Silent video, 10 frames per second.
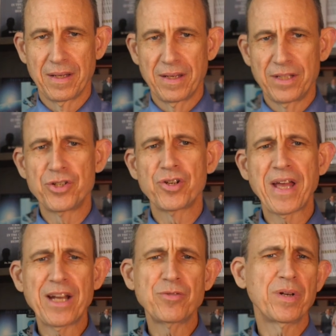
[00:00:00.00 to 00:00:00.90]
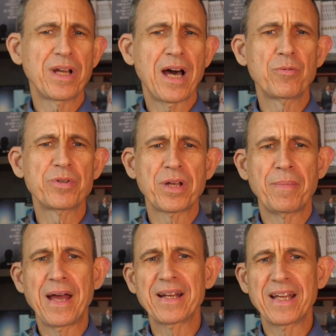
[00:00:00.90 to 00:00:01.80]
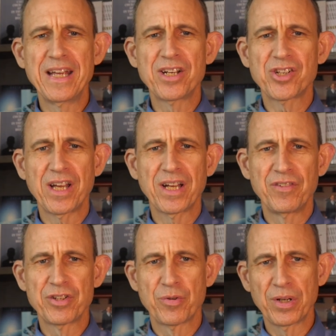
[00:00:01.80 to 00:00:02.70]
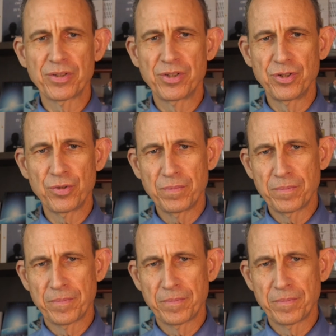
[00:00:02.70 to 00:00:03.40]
Did you catch what God was commanding each king of Israel to do?